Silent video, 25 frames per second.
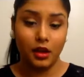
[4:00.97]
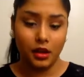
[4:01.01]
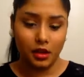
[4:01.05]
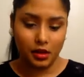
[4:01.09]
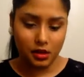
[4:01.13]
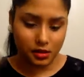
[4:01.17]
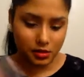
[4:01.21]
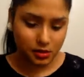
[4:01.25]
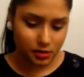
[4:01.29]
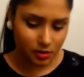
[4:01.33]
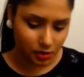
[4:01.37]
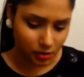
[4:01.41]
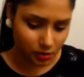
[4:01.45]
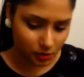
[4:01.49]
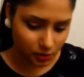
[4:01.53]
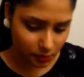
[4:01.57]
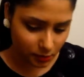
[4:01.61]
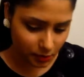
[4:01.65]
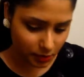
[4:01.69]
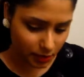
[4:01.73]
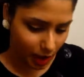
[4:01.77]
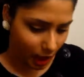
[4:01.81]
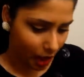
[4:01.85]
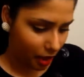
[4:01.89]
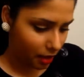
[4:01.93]
So
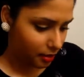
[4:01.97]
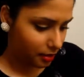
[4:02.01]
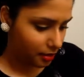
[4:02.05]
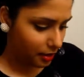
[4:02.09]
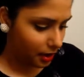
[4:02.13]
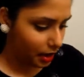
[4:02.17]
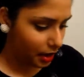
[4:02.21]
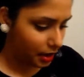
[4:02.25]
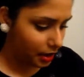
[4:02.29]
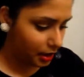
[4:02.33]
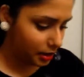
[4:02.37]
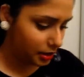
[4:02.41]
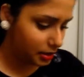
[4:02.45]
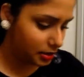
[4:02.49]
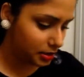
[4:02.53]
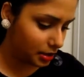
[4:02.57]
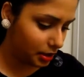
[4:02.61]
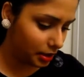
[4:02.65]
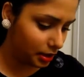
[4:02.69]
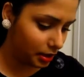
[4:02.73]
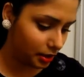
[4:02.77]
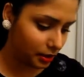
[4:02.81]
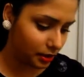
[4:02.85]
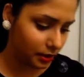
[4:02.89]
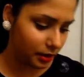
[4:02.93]
yeah, that.
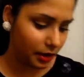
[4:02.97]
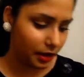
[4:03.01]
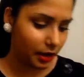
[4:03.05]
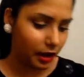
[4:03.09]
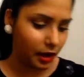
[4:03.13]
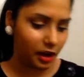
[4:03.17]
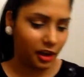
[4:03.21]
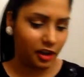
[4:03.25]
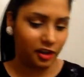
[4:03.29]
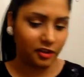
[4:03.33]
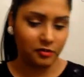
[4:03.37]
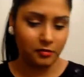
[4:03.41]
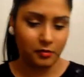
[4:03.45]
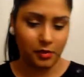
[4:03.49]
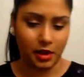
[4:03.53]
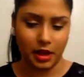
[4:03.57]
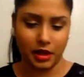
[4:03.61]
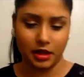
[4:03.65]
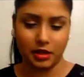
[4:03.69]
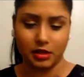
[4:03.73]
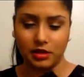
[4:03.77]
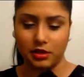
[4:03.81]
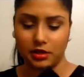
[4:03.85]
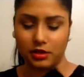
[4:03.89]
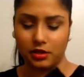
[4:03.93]
Then I have my
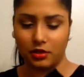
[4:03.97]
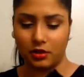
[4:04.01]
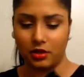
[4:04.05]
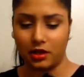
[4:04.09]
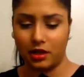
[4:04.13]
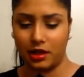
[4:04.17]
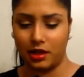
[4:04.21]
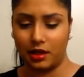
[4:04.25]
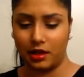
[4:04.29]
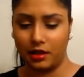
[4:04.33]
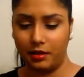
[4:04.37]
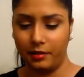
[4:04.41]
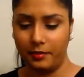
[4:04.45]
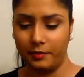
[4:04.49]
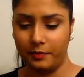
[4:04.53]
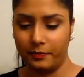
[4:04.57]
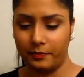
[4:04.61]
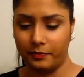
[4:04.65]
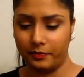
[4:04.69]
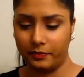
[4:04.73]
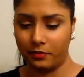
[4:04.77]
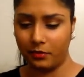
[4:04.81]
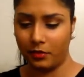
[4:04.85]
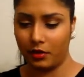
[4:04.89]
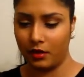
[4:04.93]
Dior
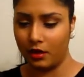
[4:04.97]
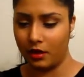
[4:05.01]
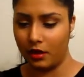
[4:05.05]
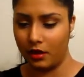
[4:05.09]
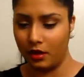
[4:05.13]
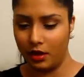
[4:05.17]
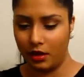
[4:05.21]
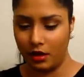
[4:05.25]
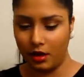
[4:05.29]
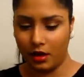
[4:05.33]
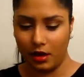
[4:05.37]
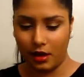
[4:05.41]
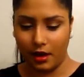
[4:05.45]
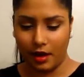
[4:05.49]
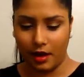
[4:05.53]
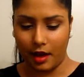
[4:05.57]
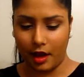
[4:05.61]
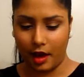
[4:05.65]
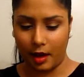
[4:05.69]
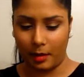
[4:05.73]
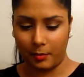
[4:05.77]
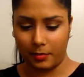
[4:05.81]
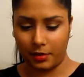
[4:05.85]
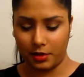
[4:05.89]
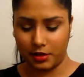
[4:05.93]

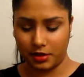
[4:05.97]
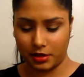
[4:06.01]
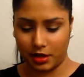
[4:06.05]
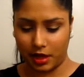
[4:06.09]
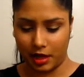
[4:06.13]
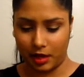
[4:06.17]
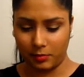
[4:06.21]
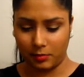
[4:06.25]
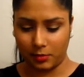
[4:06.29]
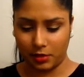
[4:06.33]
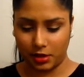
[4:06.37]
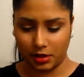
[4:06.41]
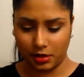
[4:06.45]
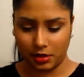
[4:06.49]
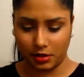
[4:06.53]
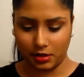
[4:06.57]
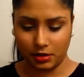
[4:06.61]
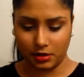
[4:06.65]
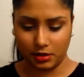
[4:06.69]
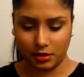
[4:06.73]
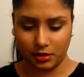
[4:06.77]
Amber Diamond